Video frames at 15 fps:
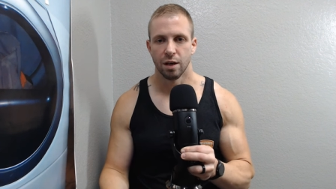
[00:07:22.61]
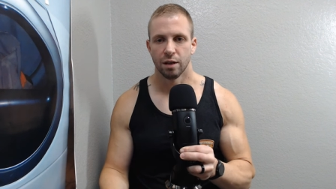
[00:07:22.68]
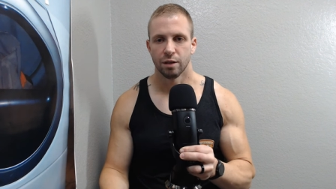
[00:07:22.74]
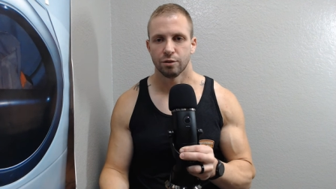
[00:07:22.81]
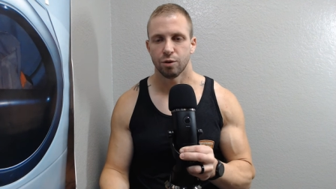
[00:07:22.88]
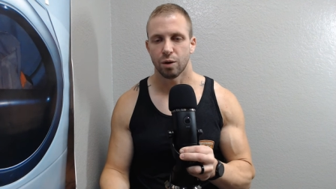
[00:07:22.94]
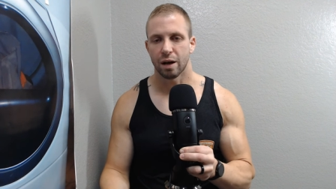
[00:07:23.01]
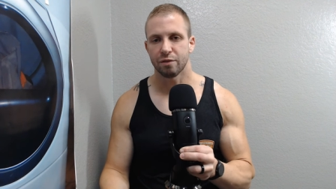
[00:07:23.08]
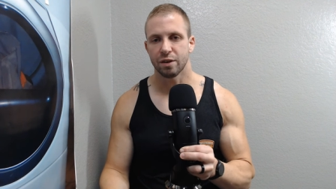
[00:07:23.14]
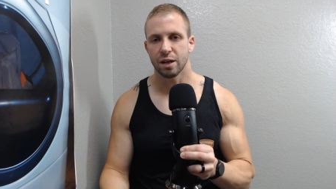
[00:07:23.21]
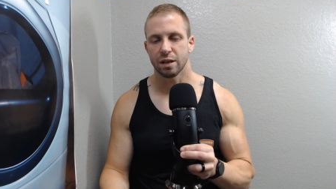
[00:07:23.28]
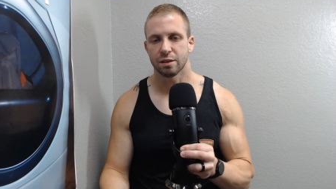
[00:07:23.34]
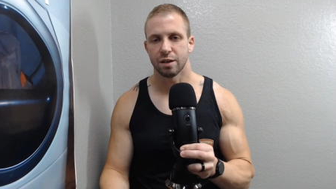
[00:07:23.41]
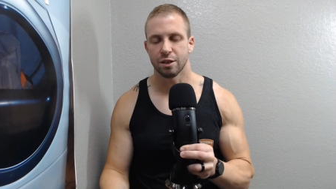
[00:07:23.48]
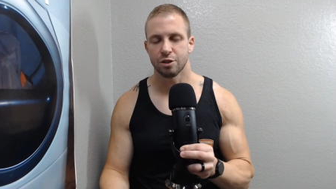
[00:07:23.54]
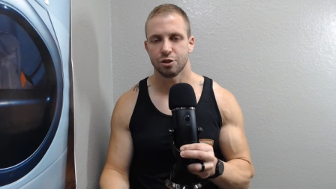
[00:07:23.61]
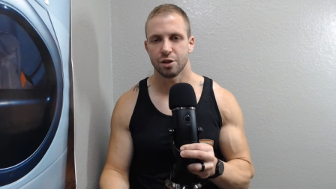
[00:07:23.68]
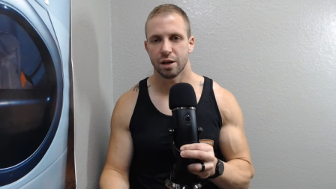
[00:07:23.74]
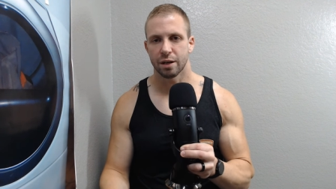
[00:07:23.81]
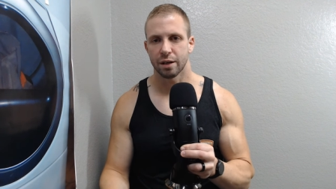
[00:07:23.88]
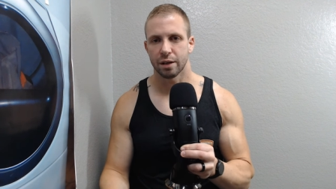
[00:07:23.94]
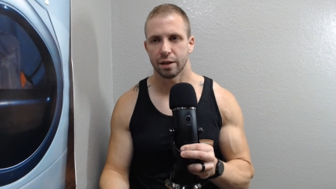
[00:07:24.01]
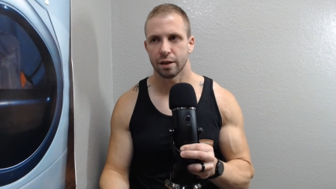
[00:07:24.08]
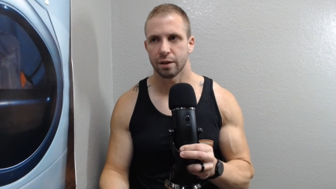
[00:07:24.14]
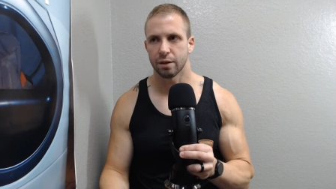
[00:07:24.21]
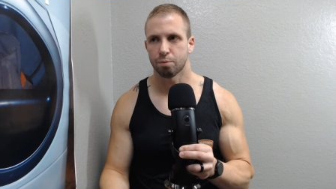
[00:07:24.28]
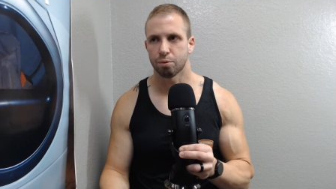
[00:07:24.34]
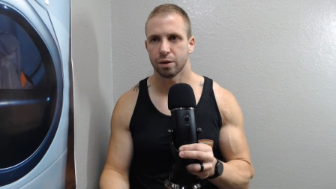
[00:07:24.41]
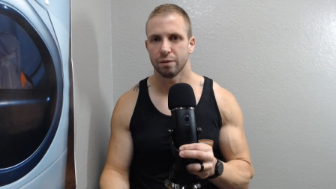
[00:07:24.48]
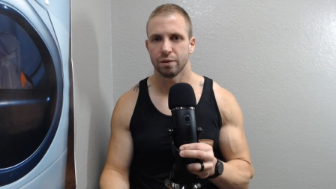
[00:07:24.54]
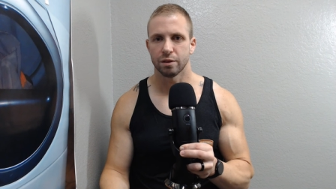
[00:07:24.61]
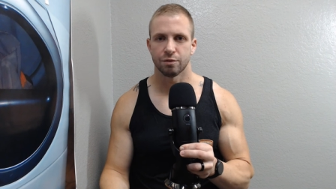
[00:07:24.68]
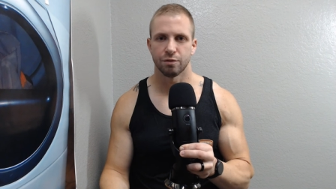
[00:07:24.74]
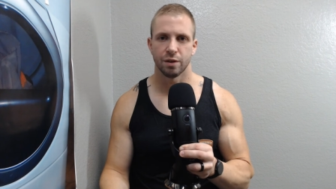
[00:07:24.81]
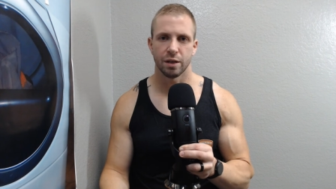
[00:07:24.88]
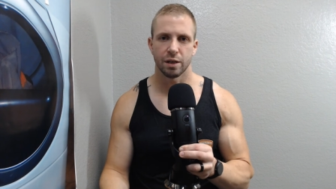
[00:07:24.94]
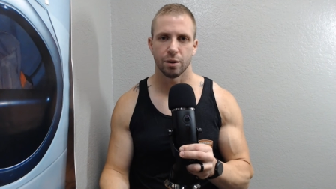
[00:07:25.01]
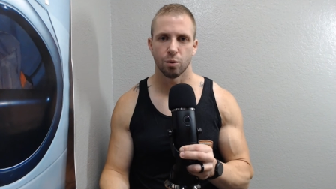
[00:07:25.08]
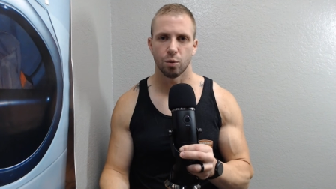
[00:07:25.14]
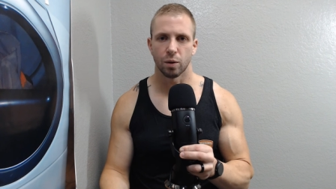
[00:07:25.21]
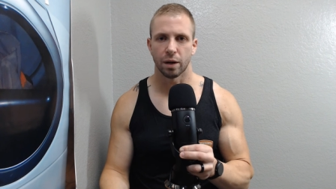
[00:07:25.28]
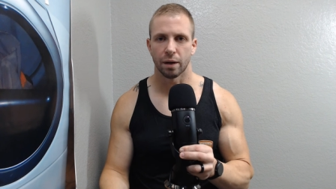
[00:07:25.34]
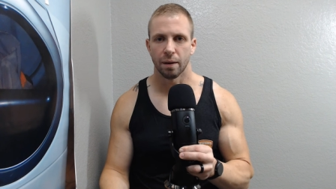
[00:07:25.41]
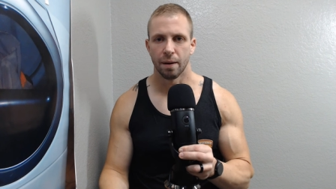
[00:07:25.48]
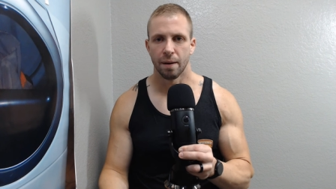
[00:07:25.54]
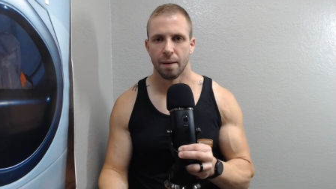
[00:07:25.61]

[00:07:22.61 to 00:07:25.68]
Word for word: So I've kind of touched on it in the previous video where